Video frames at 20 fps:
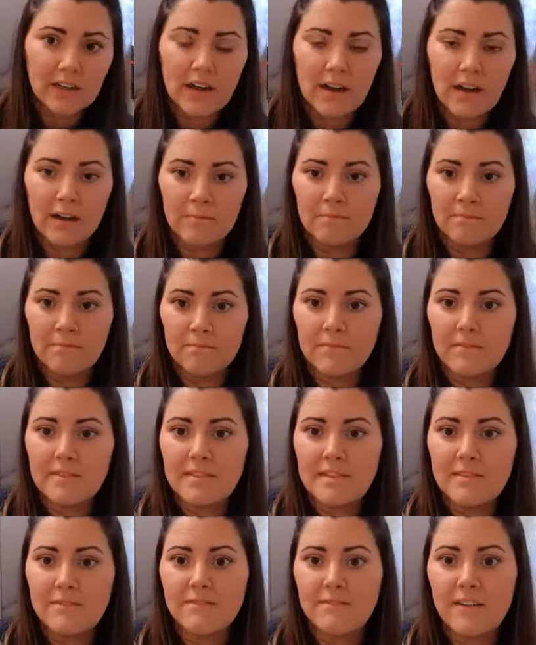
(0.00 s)
Um,
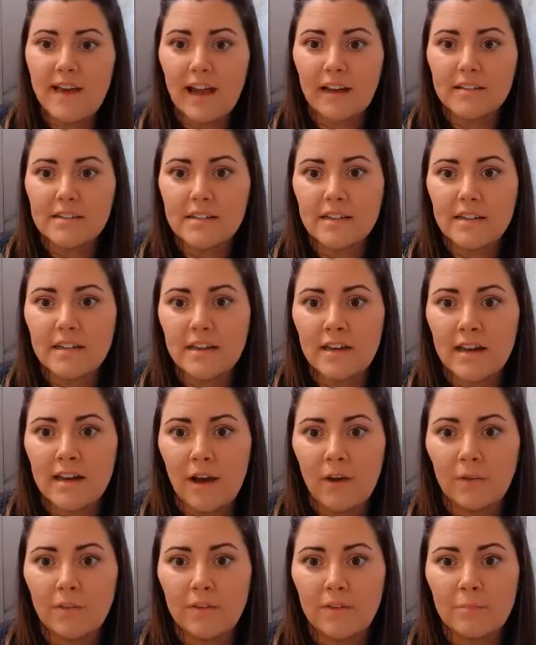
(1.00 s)
the fact that
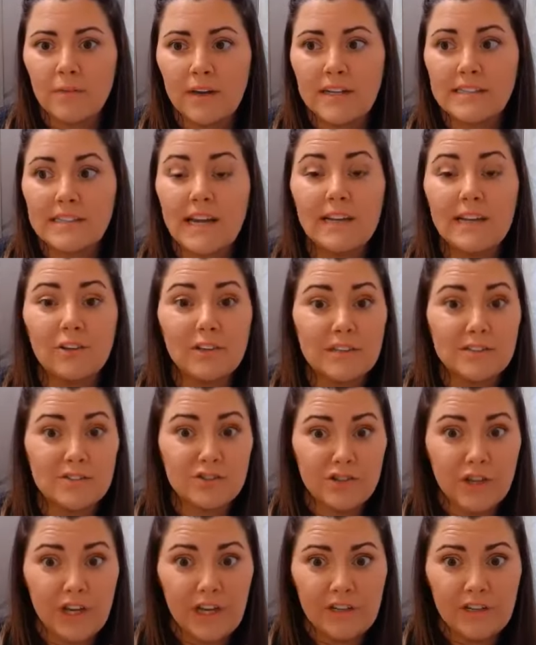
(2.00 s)
now that my title has
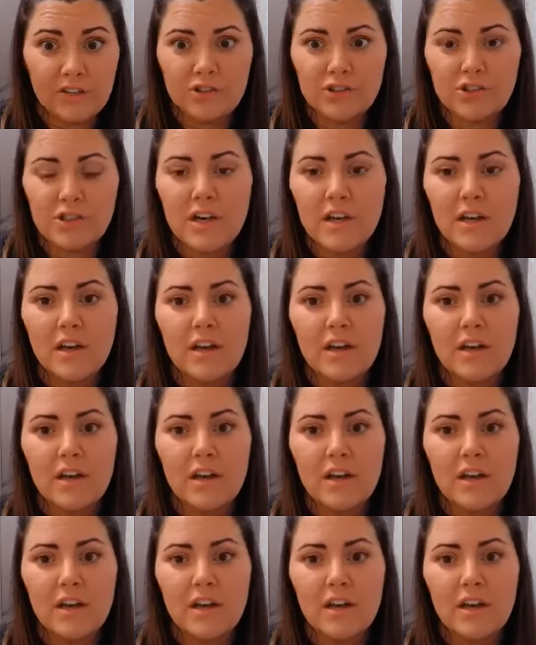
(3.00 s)
changed